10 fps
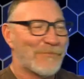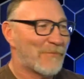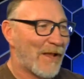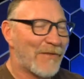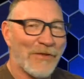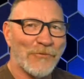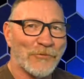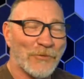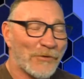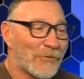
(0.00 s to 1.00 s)
I thought it
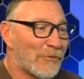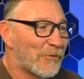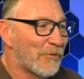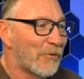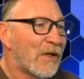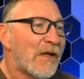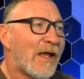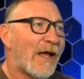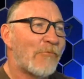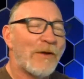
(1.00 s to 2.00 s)
was really cool too.
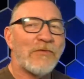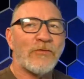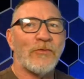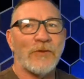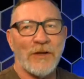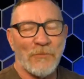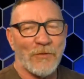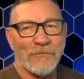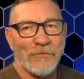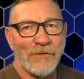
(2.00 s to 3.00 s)
I went through a
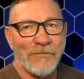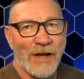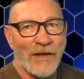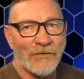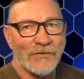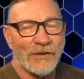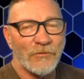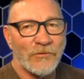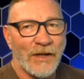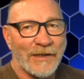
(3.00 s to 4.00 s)
number of free files and it
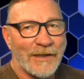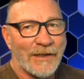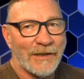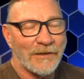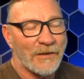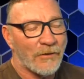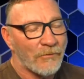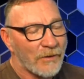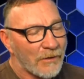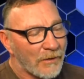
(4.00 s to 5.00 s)
was like, hey, you
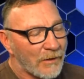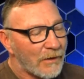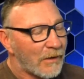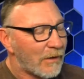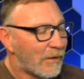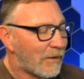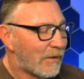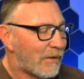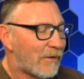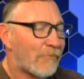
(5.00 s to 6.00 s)
know,
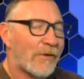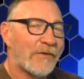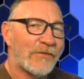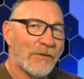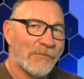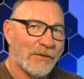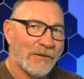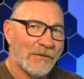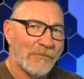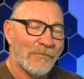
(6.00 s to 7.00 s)
wanted
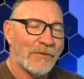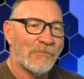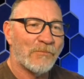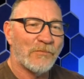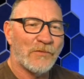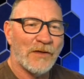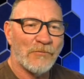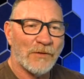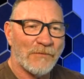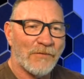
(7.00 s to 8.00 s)
something, didn't
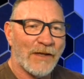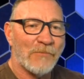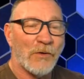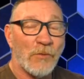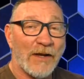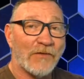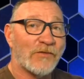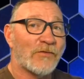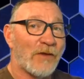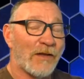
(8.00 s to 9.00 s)
really find it. But
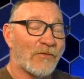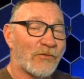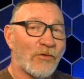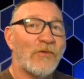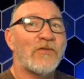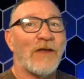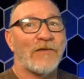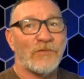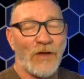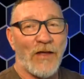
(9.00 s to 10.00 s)
as soon as I
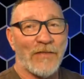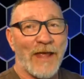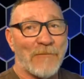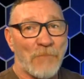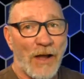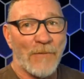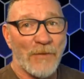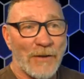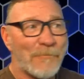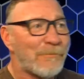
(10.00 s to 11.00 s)
saw that pop
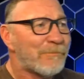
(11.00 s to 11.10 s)
up,